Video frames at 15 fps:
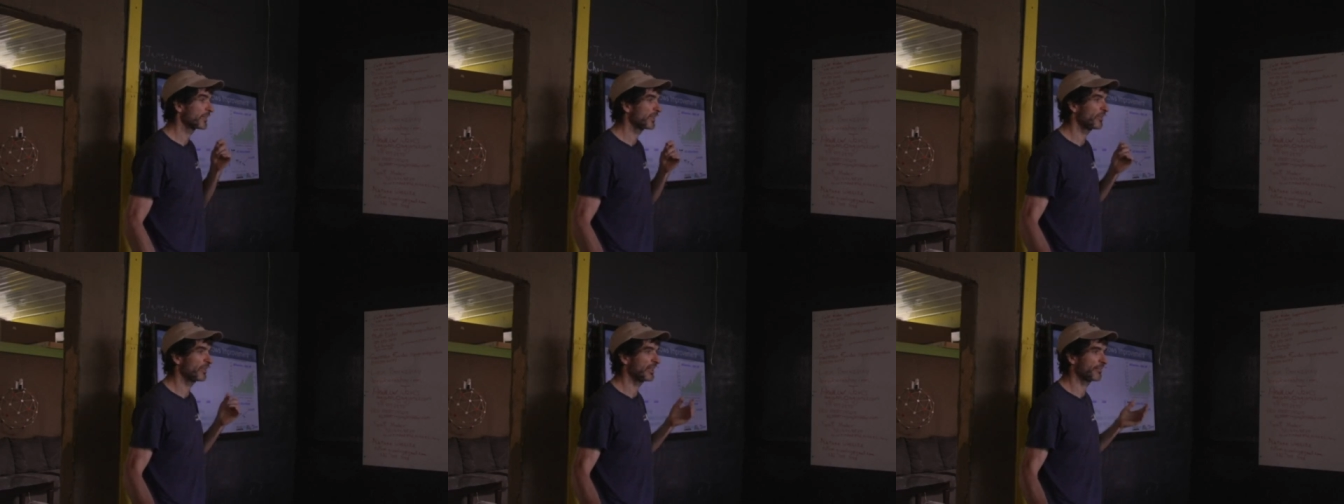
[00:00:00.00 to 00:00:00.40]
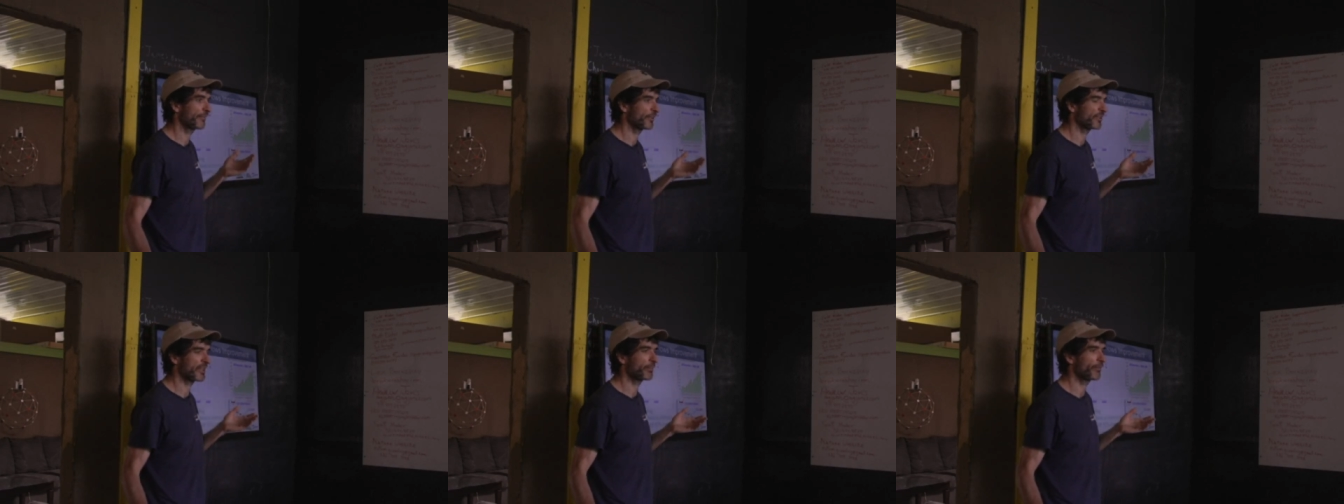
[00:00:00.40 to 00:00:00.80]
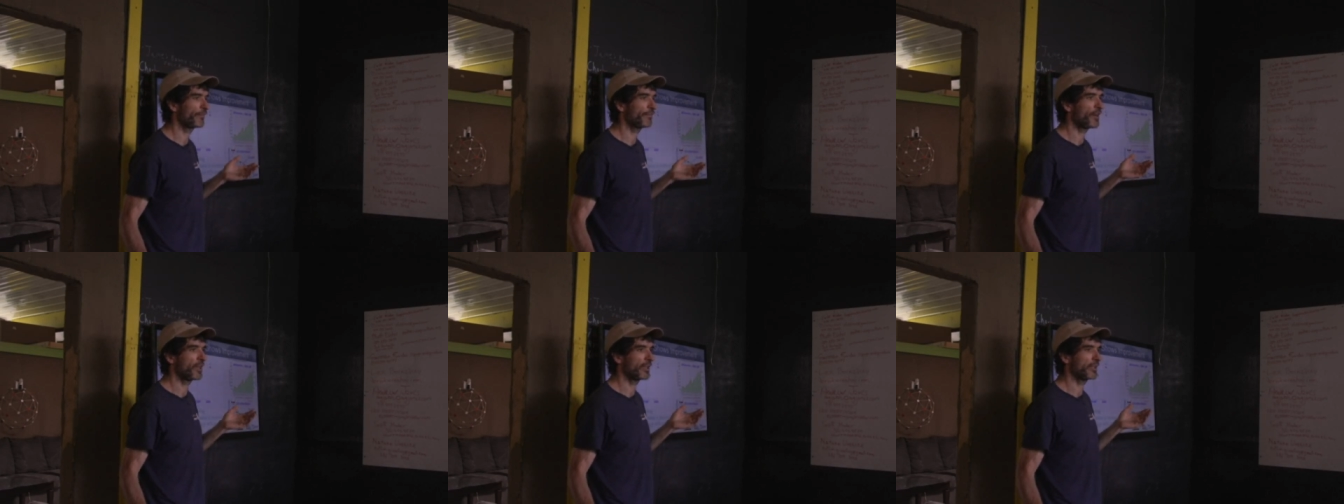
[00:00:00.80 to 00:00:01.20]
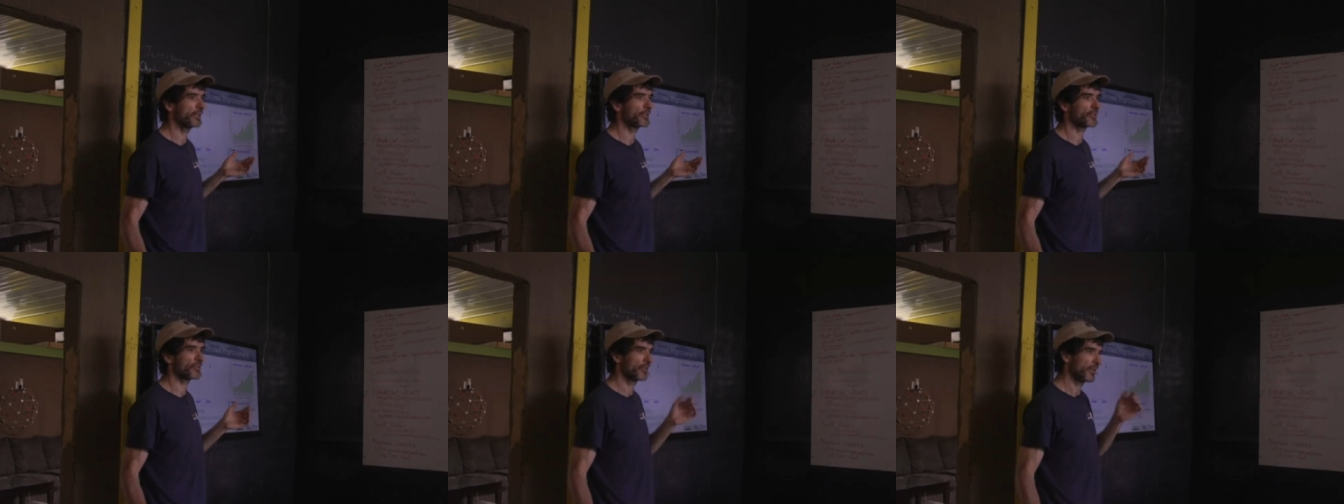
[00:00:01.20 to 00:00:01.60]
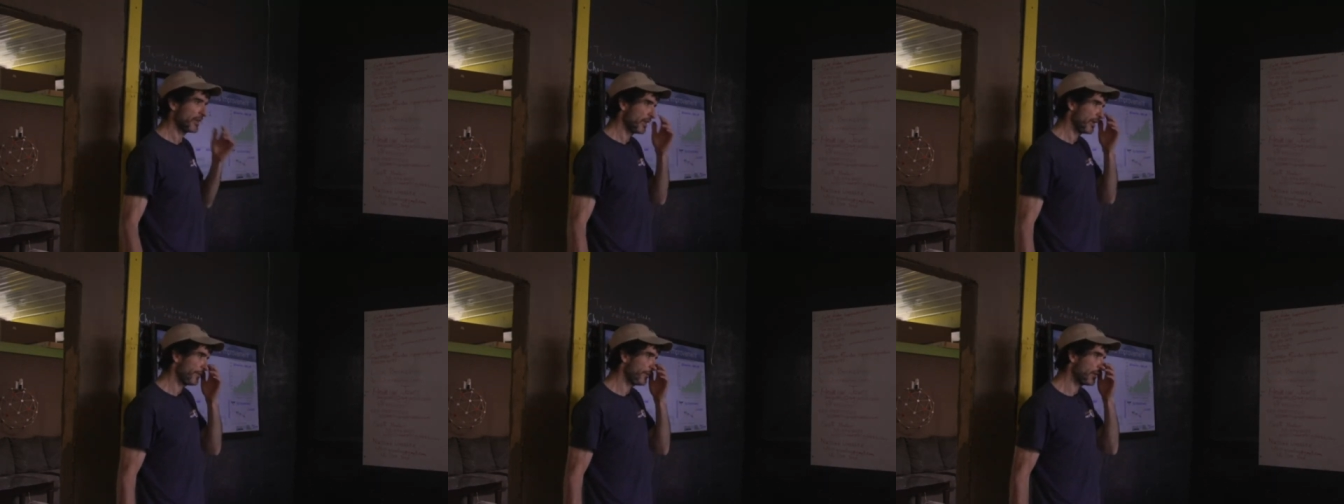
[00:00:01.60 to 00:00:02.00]
You know, like for example, fungus.
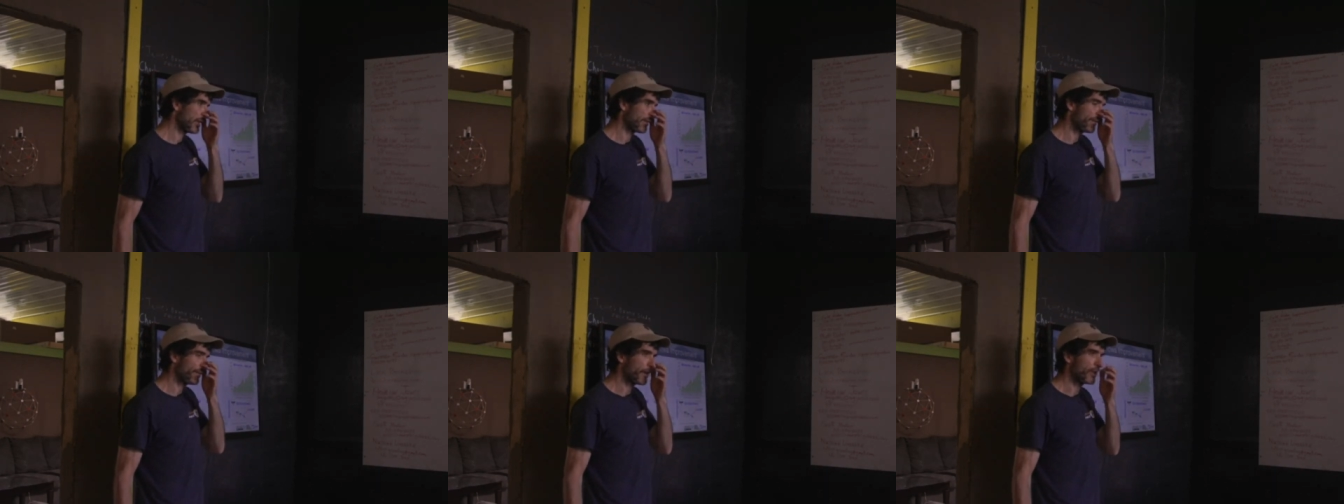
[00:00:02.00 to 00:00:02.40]
If you got